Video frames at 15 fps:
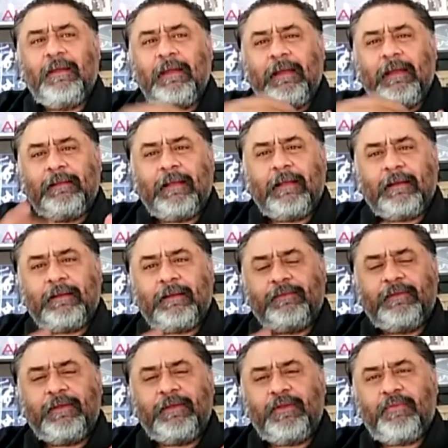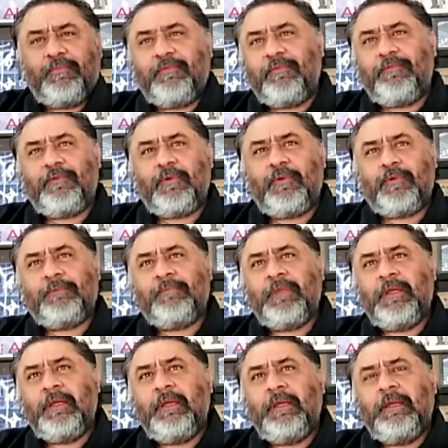and that continued moving forward.
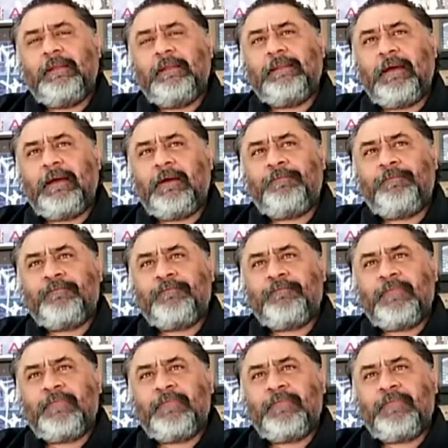Now,